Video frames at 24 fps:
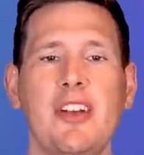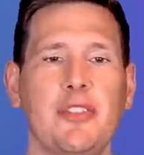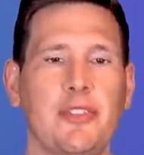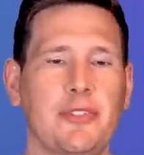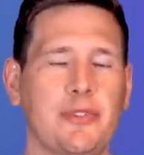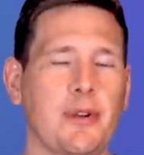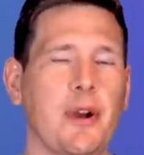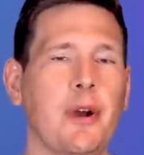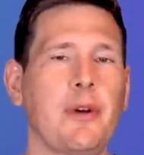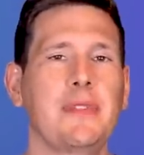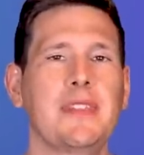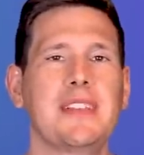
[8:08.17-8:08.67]

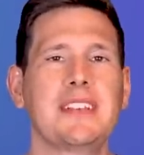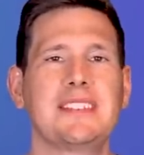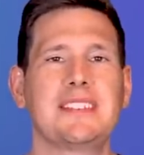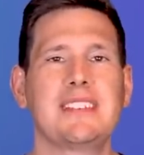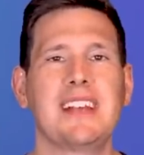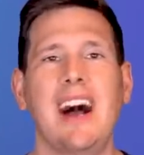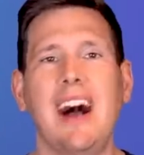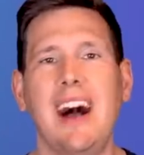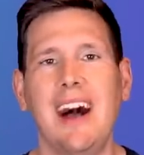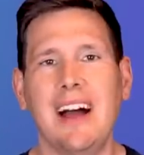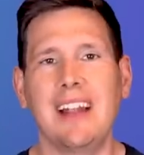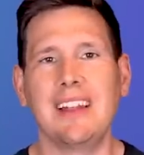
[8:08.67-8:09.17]
throw
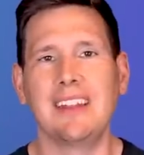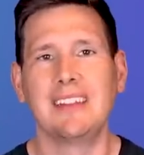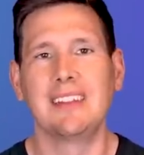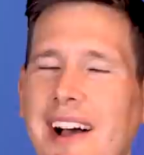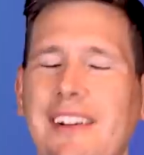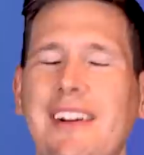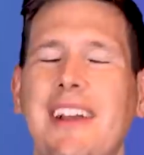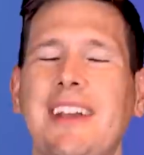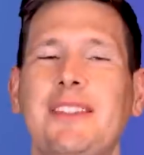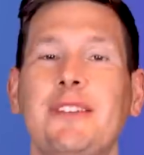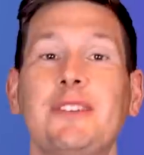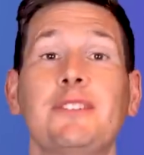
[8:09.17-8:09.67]
this on.
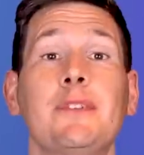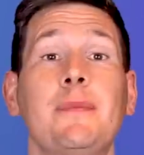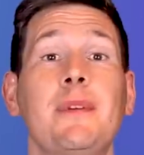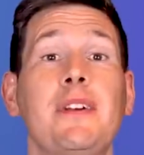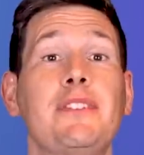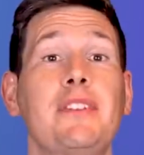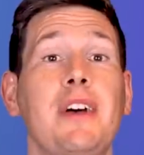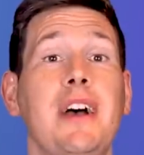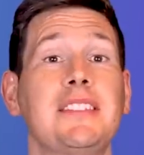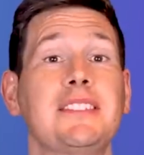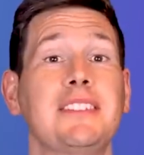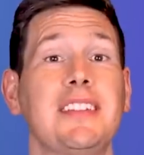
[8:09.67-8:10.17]
All right, those are
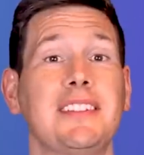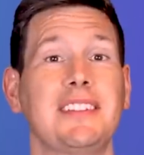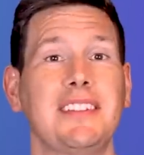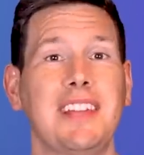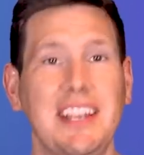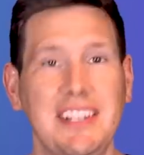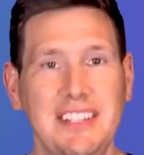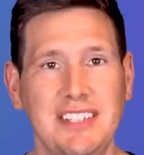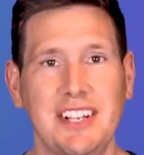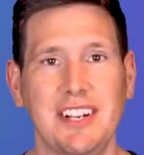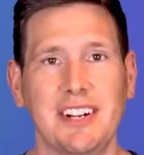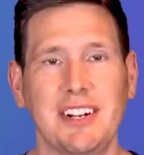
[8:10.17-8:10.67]
my thoughts on
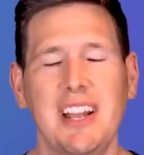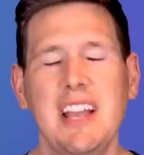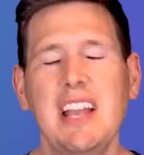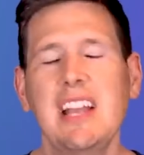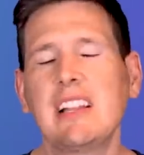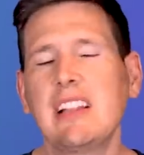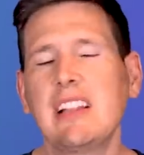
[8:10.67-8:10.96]
Lightyear.